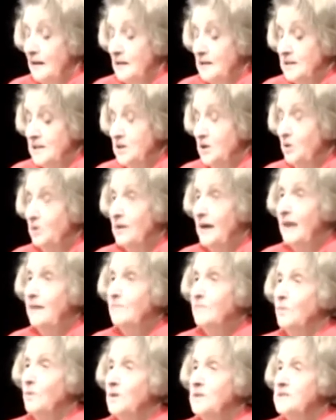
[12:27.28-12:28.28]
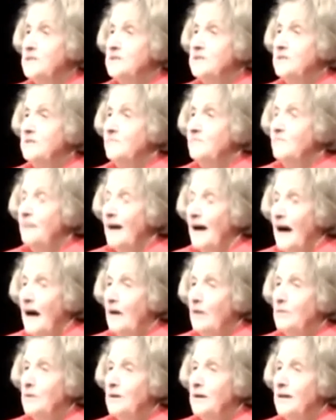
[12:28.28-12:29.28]
So that was
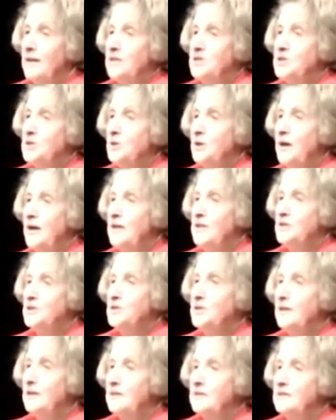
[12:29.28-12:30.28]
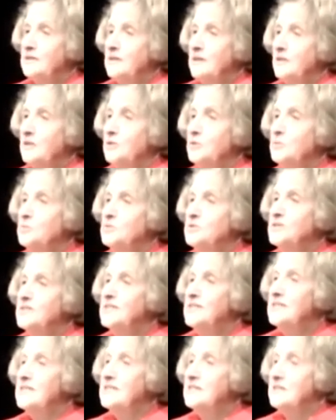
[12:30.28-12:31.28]
our educational new
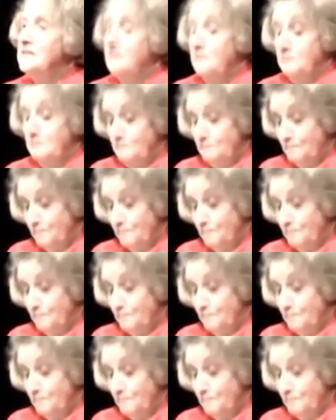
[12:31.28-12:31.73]
system.